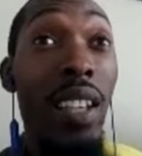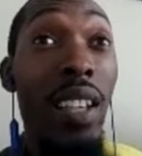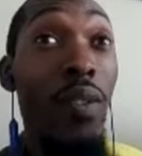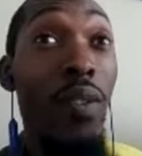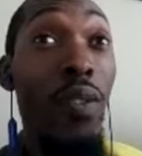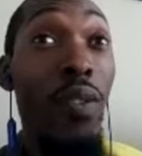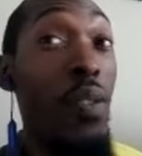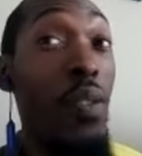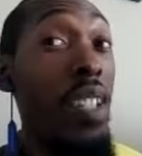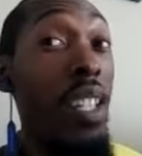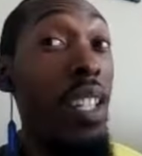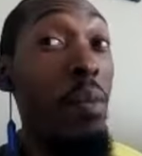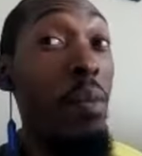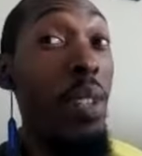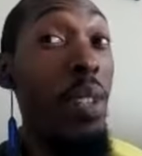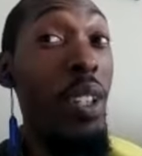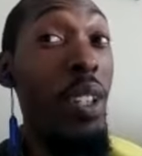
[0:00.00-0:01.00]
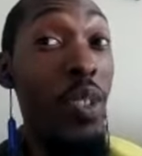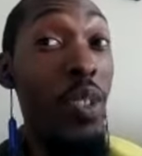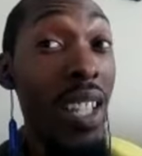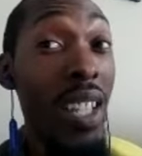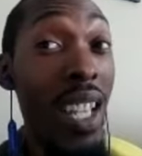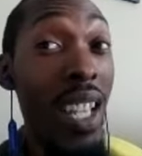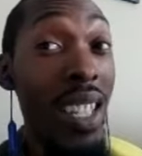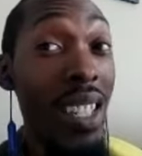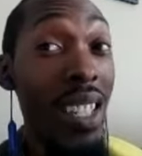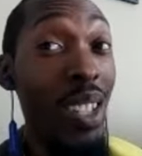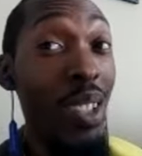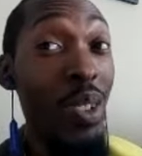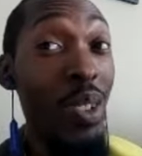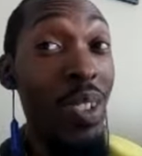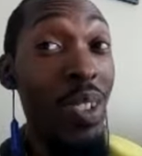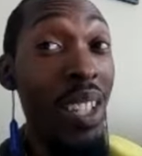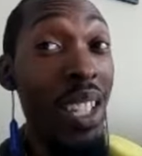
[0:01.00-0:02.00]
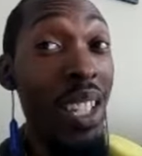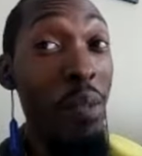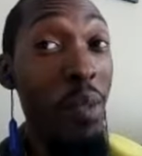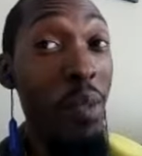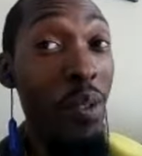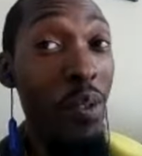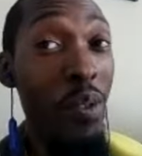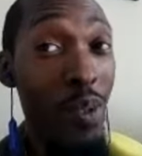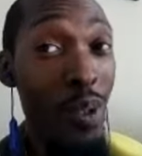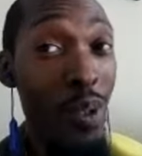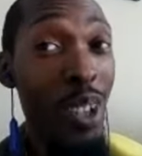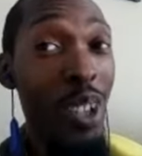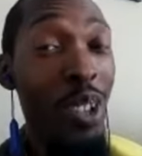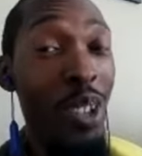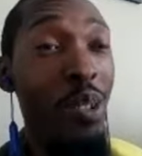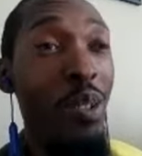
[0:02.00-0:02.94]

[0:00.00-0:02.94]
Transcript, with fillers: fifteen minutes or less could do the email for you.